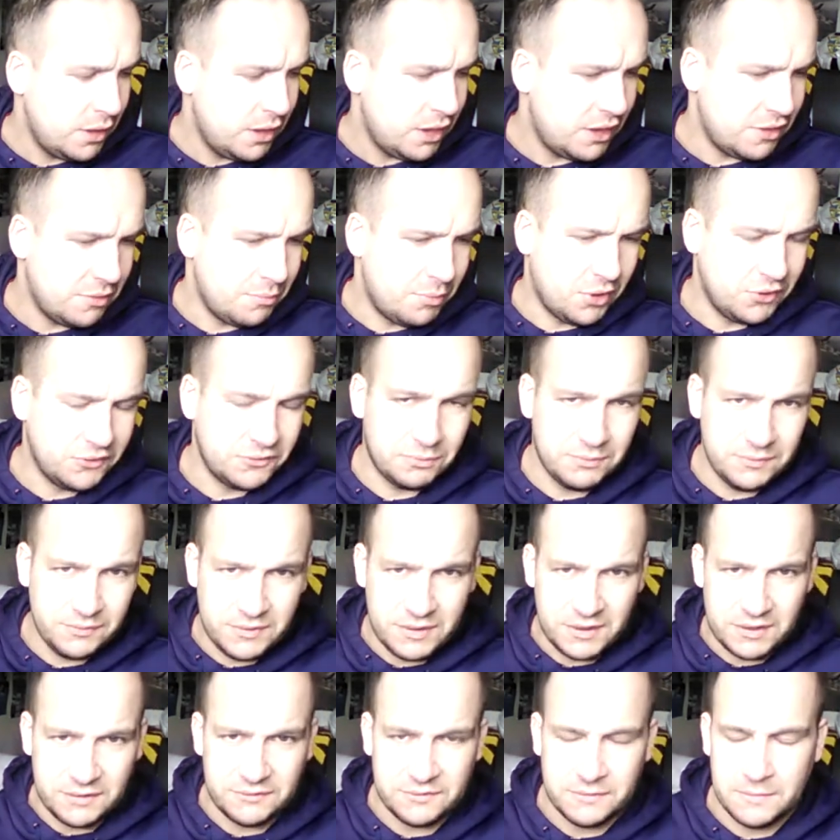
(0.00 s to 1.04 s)
at the bottom of
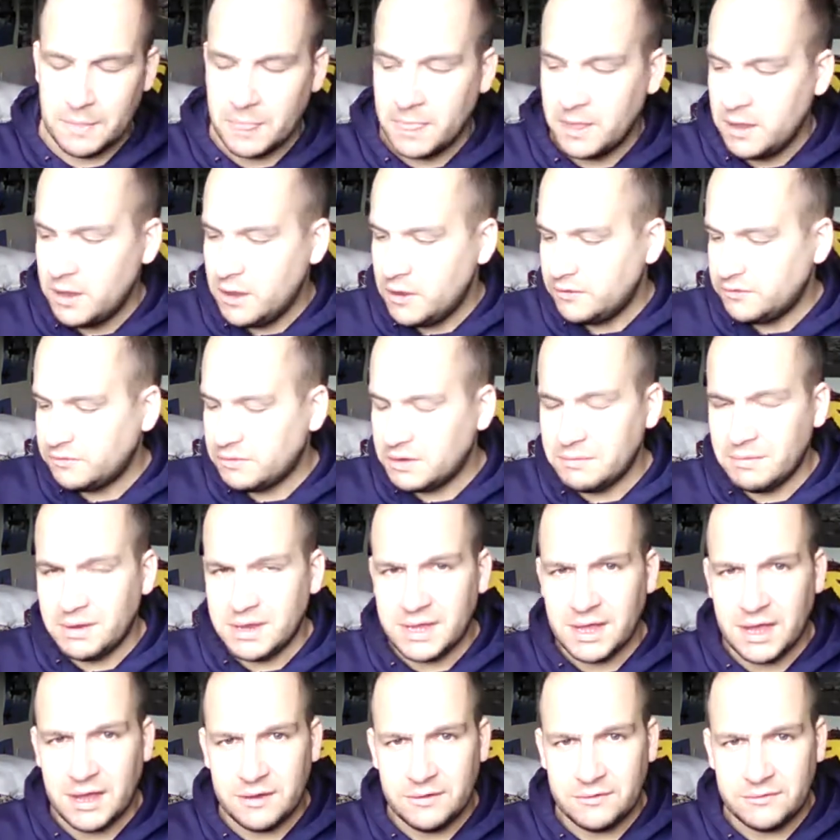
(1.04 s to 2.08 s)
this. So anyway
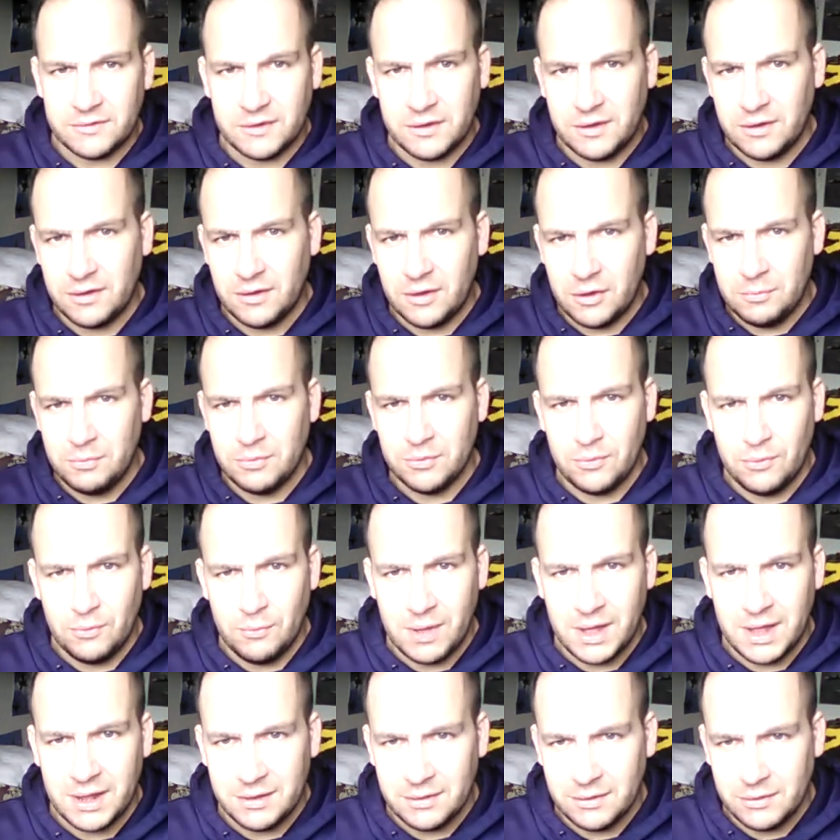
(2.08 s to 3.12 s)
guys, hope you're all
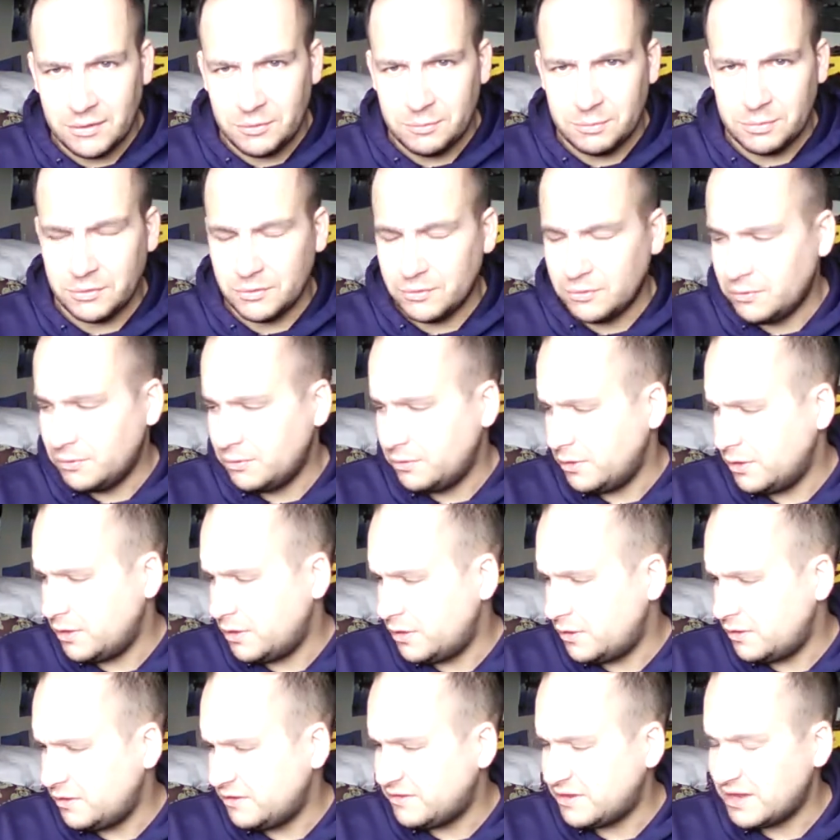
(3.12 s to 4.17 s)
well, hope you all
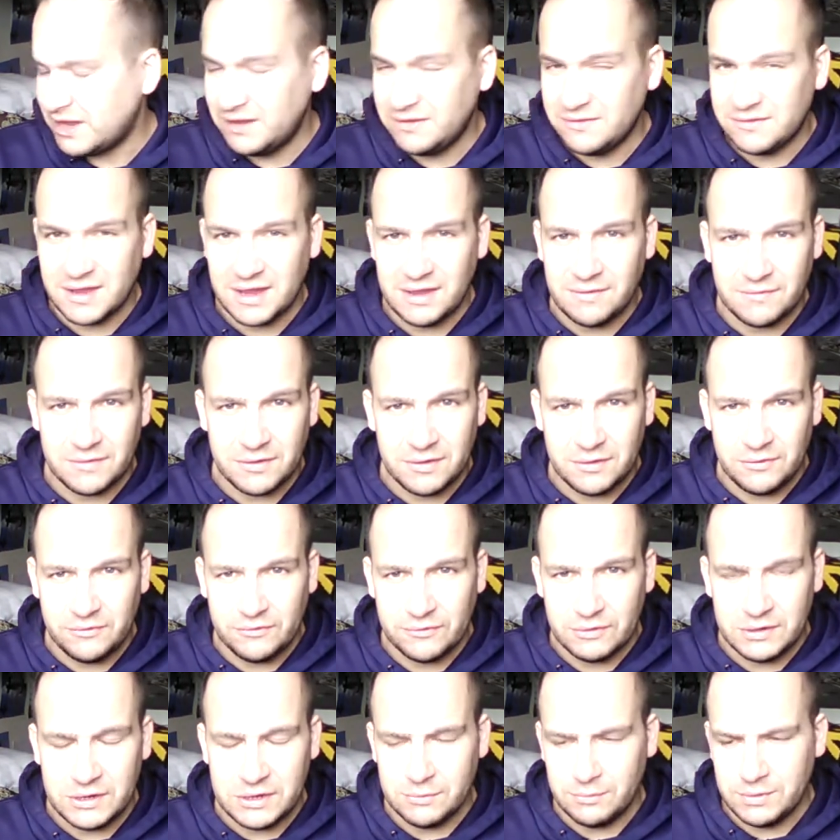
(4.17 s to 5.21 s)
stay safe and
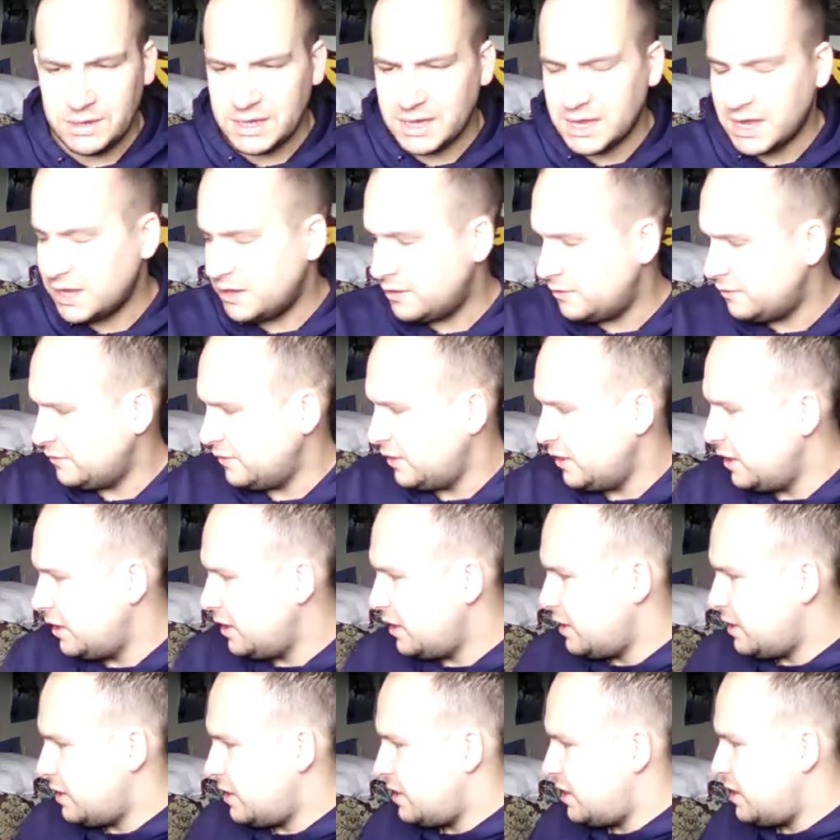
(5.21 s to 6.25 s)
enjoying your weekend.
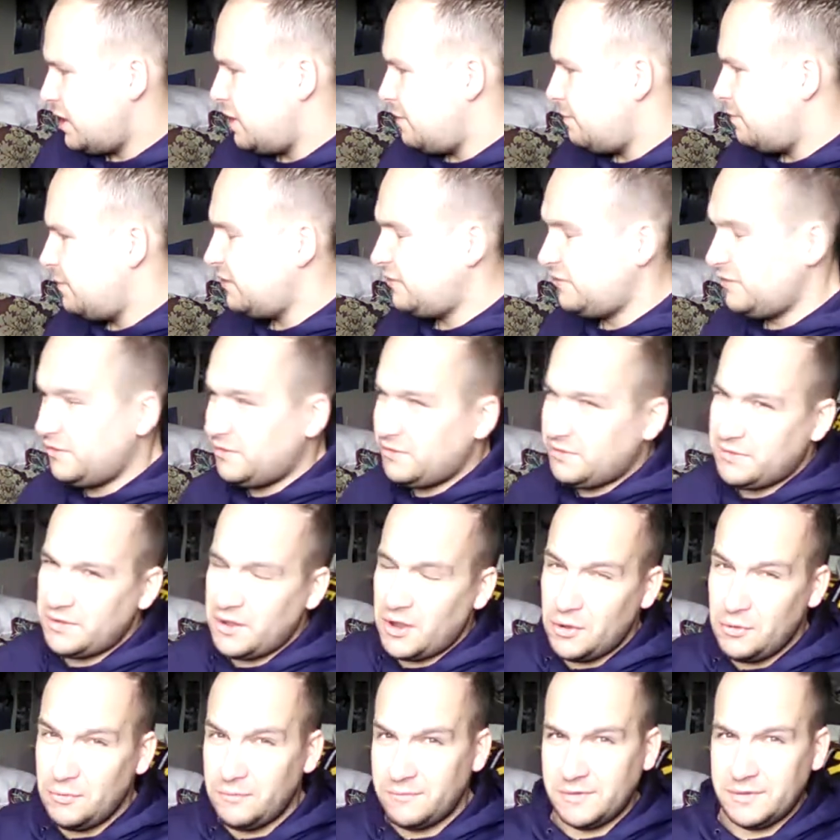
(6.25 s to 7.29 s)
This is
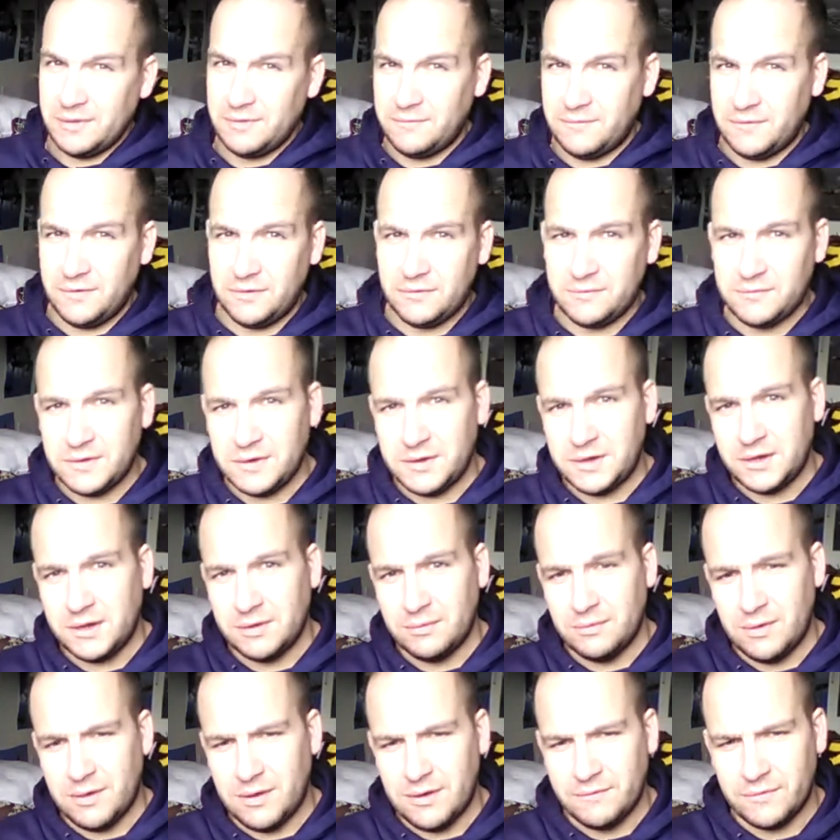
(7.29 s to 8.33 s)
hopefully the first
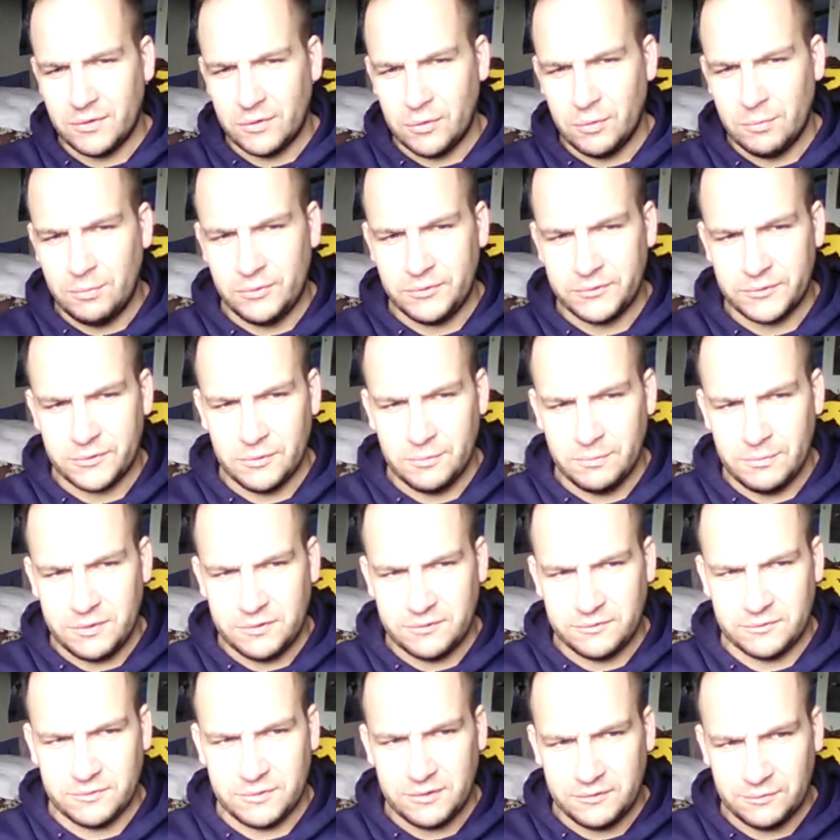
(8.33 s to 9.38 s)
video of a couple to come
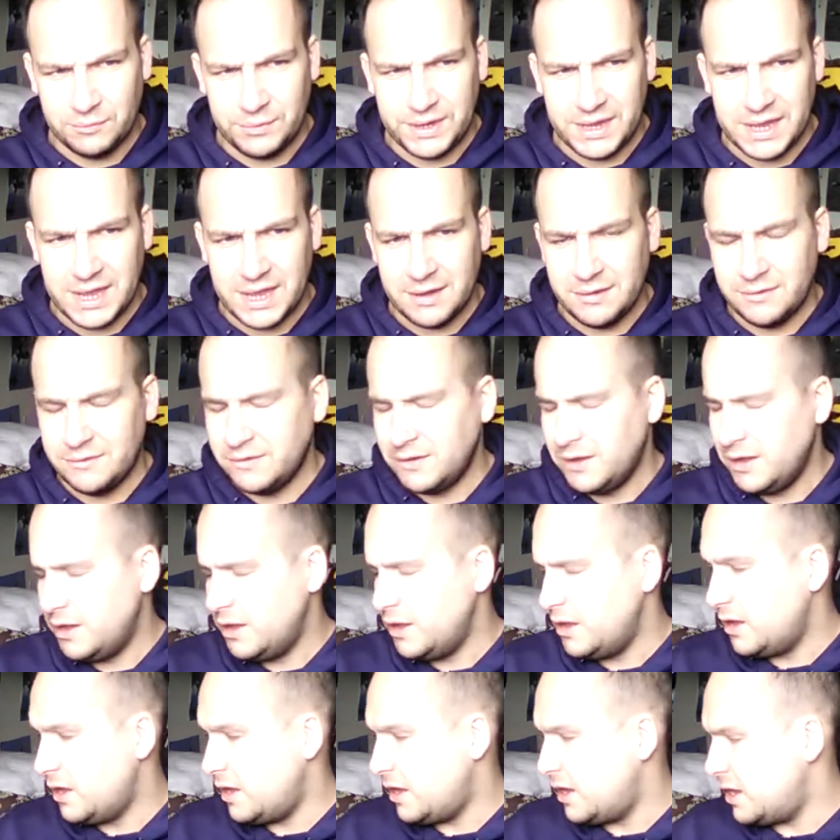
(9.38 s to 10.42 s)
this weekend.
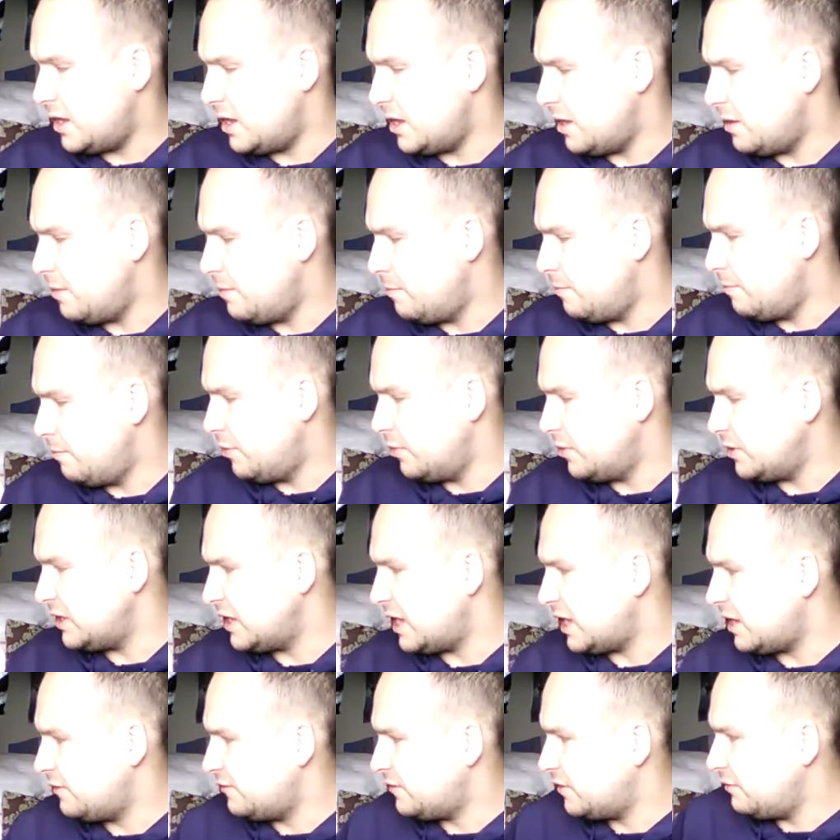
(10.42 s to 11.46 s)
But
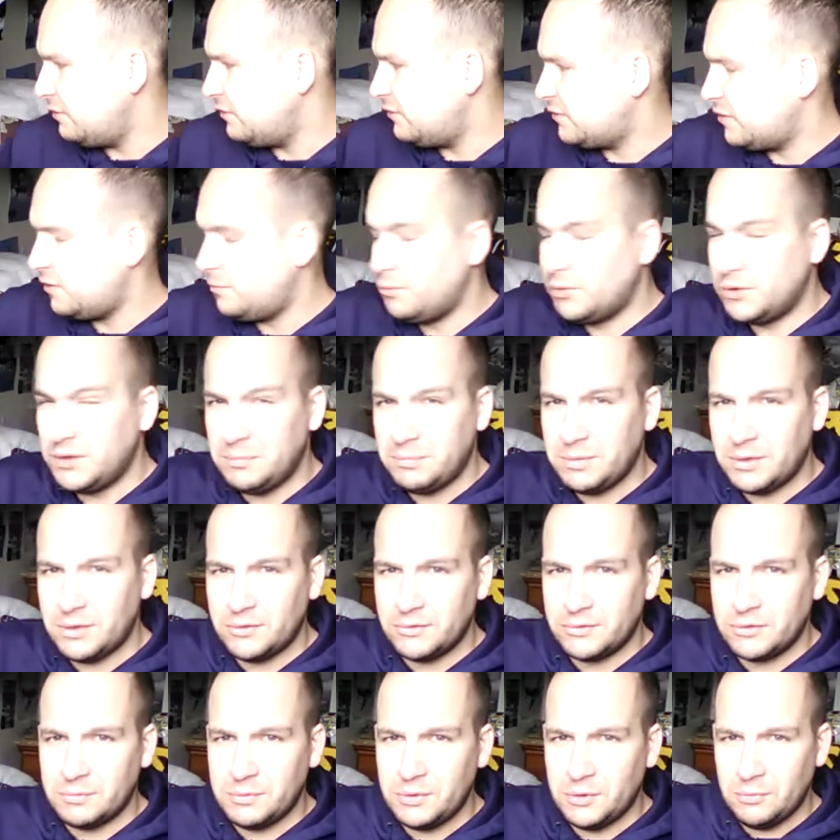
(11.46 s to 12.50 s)
yeah, so it's a buddy
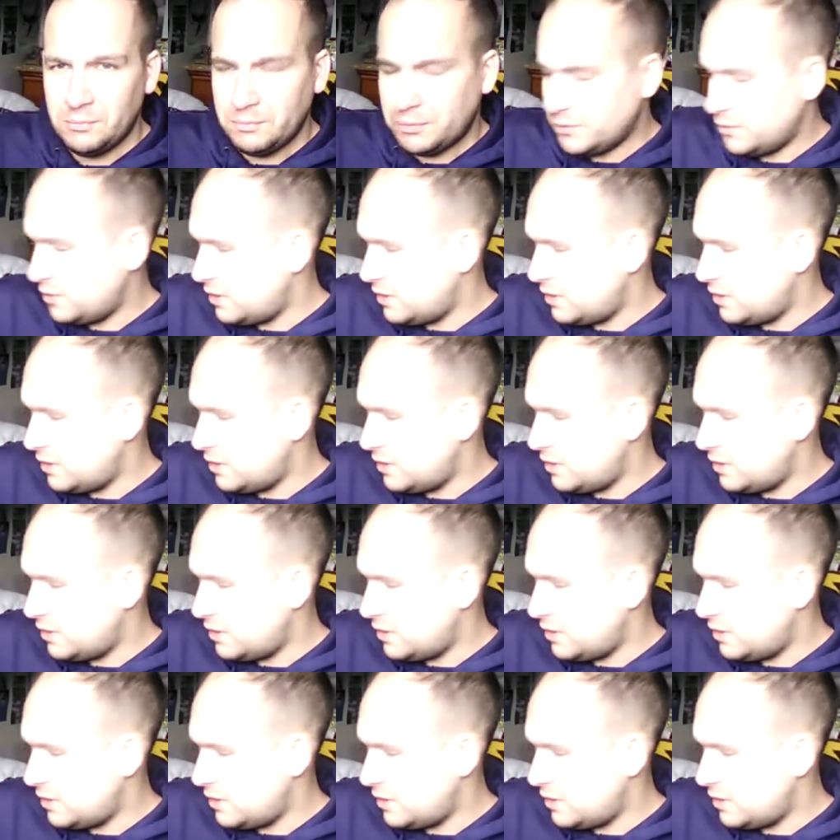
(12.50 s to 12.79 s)
build coming up,